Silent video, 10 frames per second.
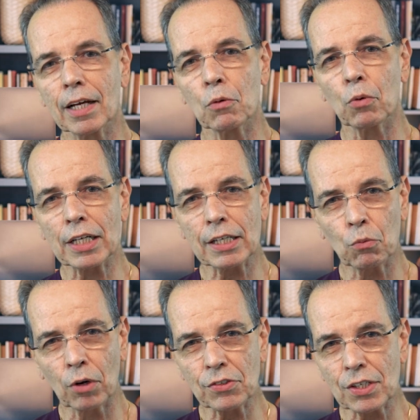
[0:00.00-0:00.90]
and
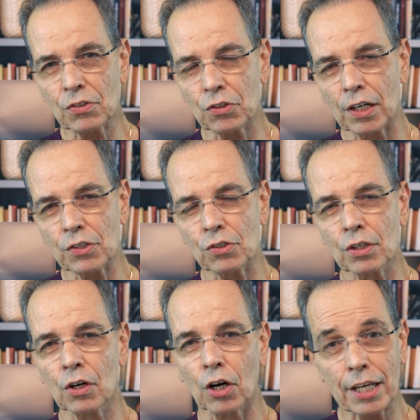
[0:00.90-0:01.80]
once
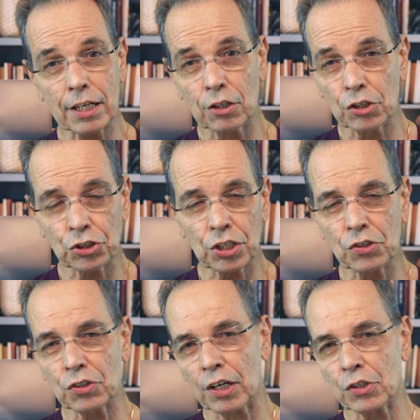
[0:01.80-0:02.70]
he or she
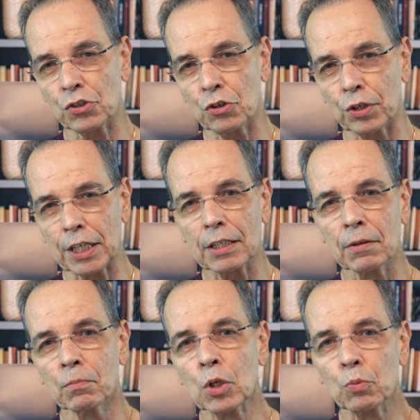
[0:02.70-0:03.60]
starts snoring,
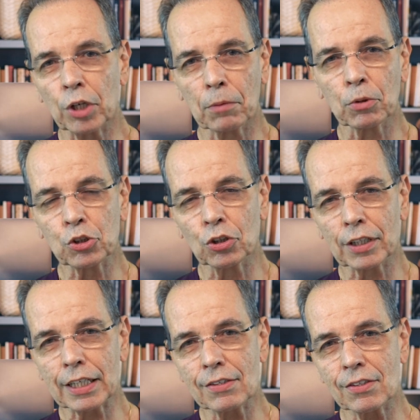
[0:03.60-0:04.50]
we're able to
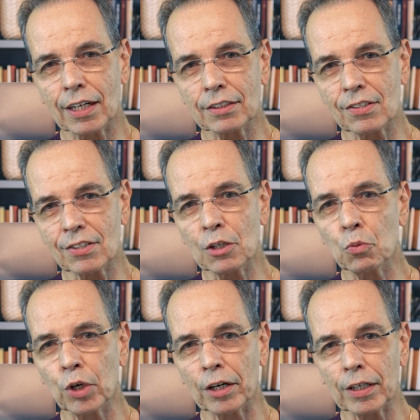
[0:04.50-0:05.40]
look inside to see
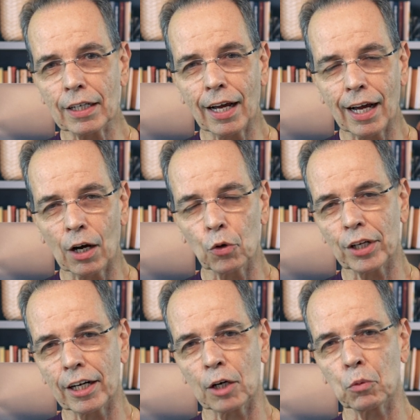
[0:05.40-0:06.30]
where and how
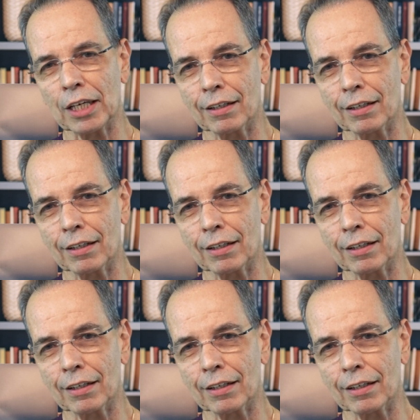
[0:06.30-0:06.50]
the airway